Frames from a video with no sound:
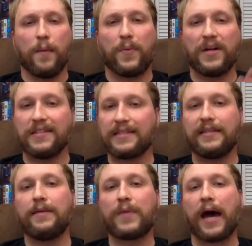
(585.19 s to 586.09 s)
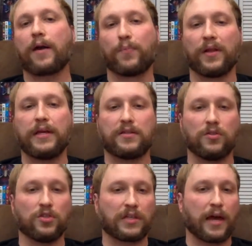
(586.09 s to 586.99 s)
but it seemed out of place
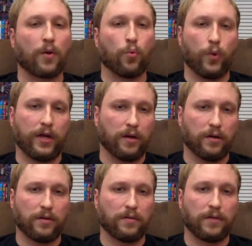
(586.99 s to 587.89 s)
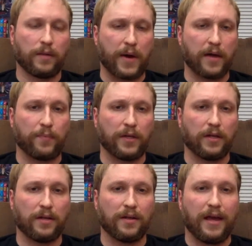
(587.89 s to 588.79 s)
and just kind of weird, in my opinion.